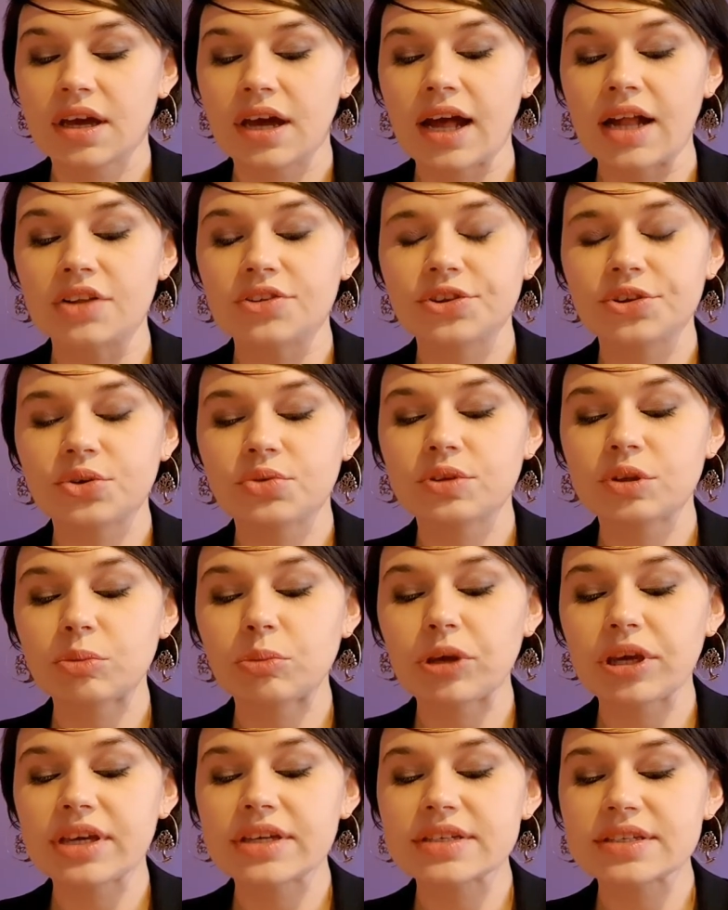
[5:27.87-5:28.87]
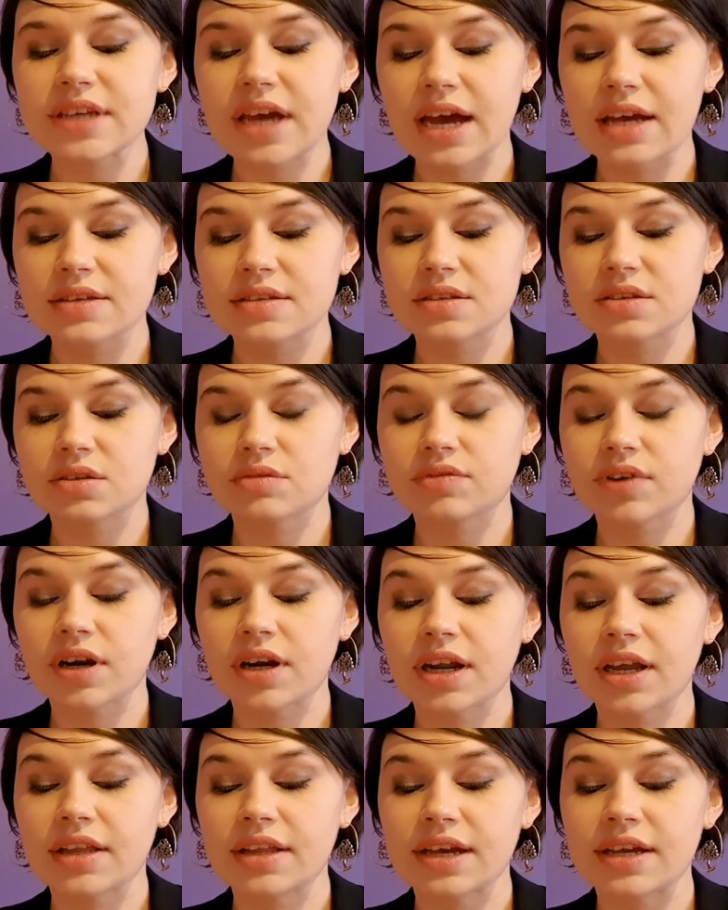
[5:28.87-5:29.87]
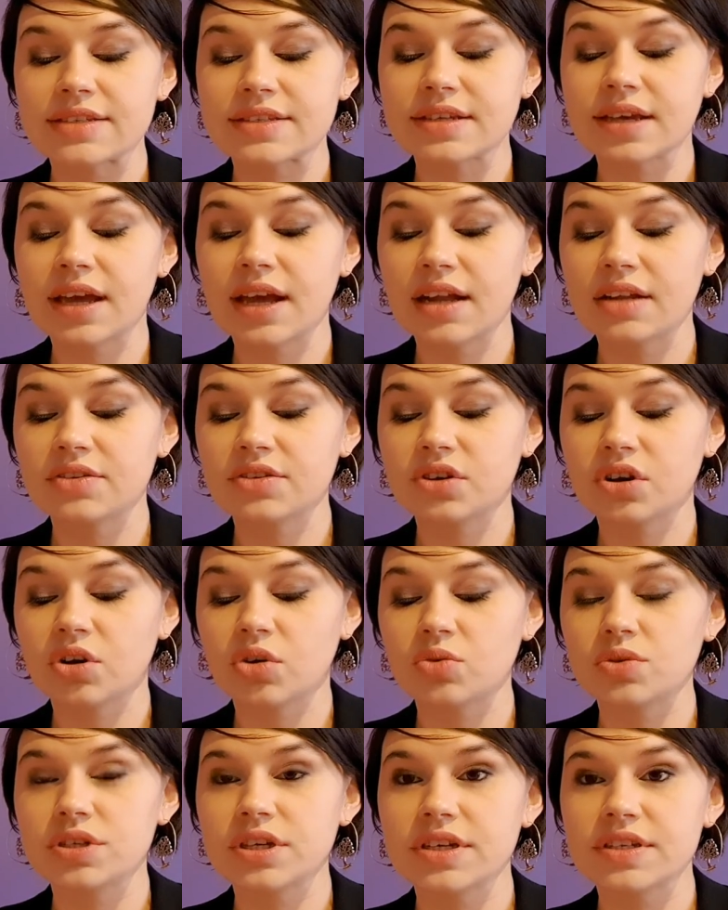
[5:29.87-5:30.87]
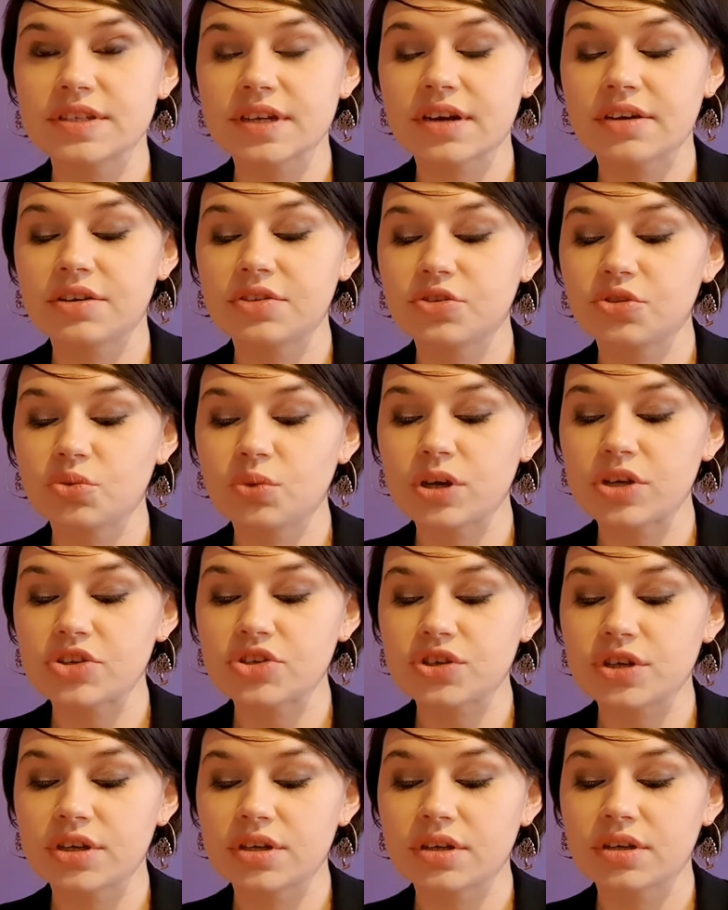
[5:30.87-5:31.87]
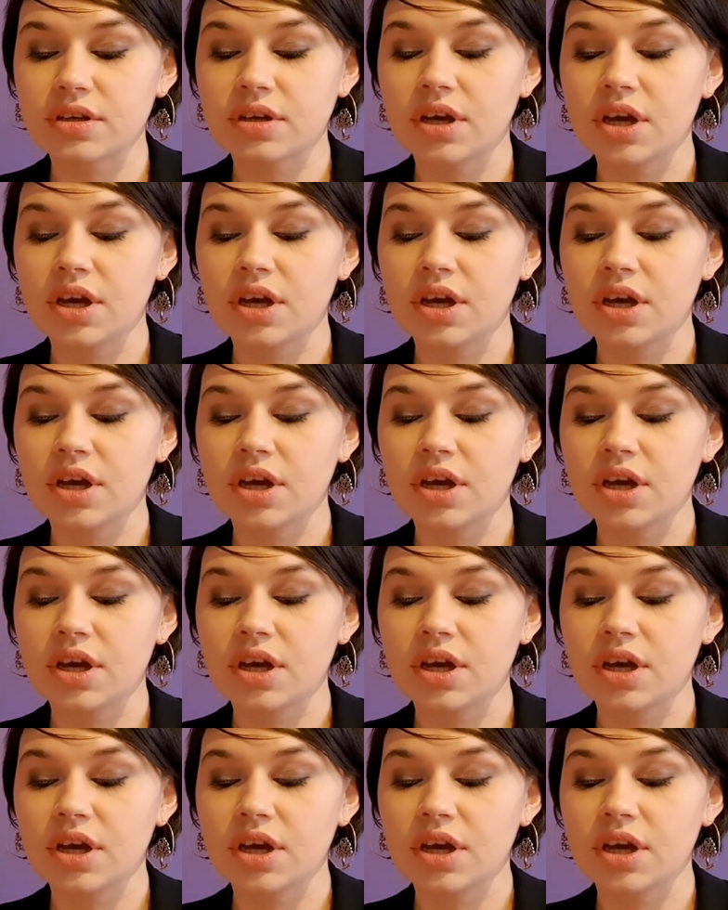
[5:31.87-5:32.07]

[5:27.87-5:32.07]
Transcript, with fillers: although the biggest asset of arleta as a health coach is her intuition